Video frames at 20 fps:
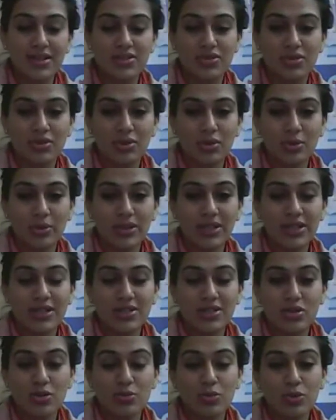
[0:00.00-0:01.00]
that we
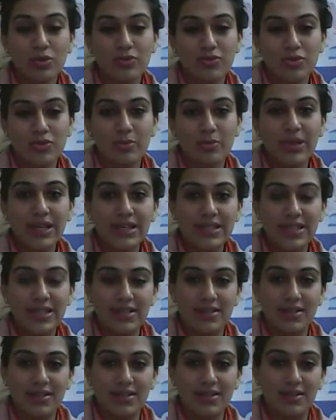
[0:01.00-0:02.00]
need to move to big
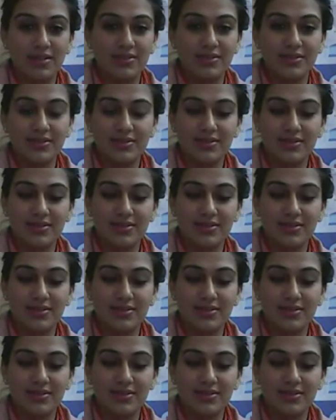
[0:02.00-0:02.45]
data?